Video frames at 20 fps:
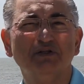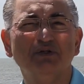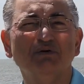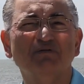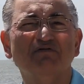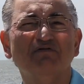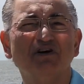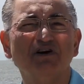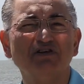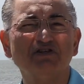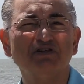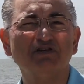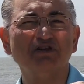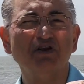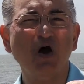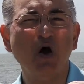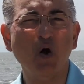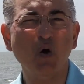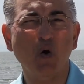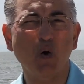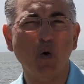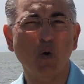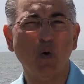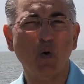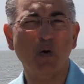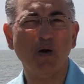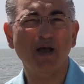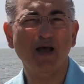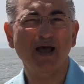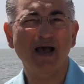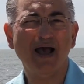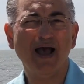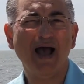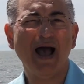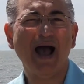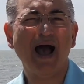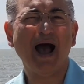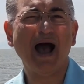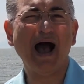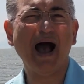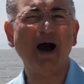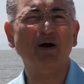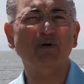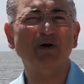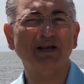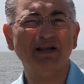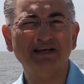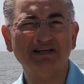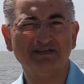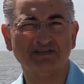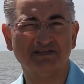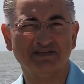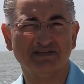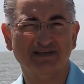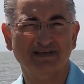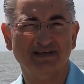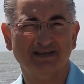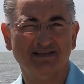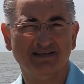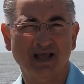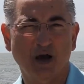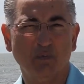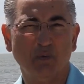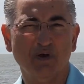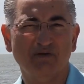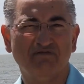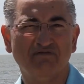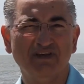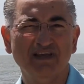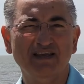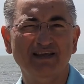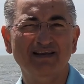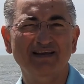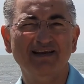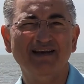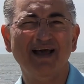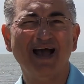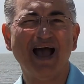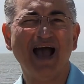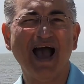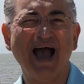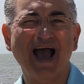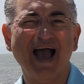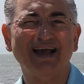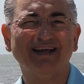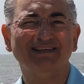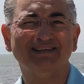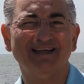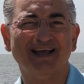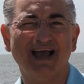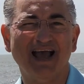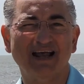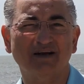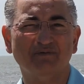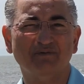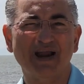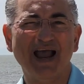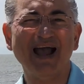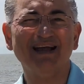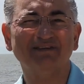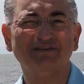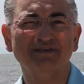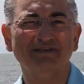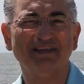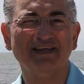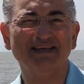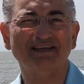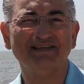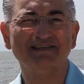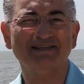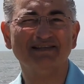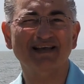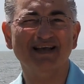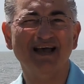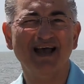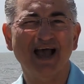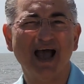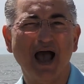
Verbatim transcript: to first know how it is that we feel, act, and react to things,